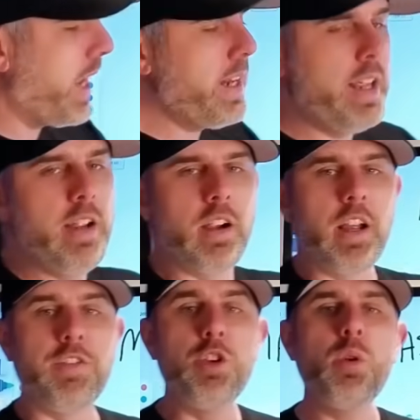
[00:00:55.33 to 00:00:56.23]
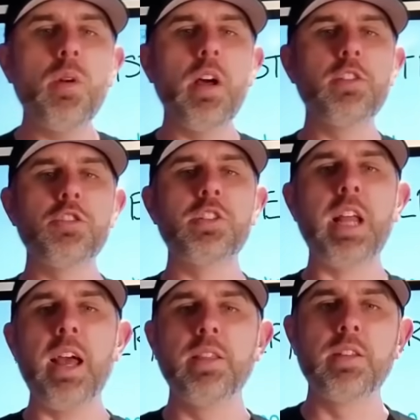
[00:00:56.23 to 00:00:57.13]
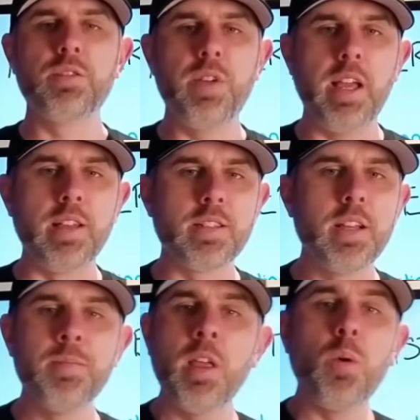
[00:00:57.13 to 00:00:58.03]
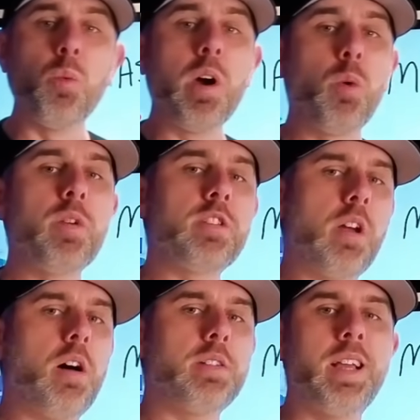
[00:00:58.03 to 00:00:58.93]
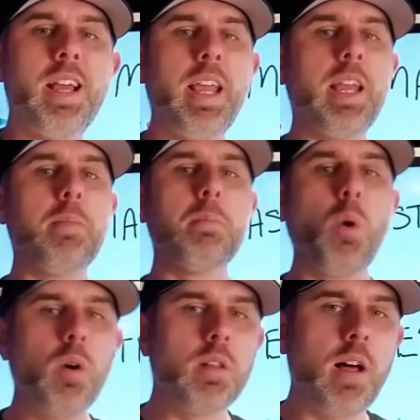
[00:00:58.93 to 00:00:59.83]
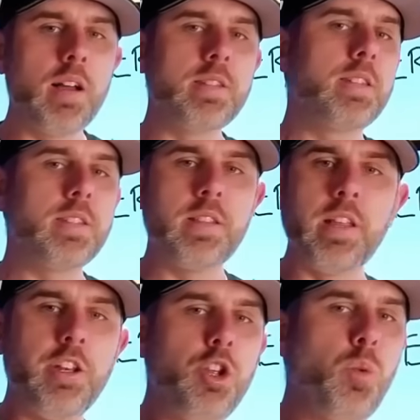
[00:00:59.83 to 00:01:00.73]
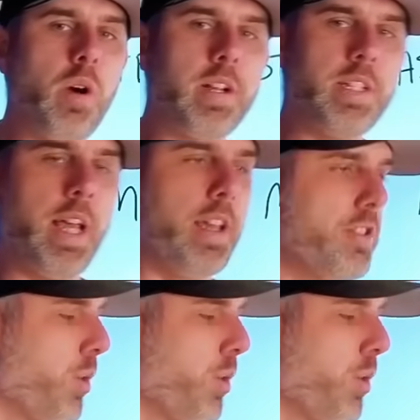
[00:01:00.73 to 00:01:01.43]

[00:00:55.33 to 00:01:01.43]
here, if you don't understand this phase, will result in more losses than you want to take. So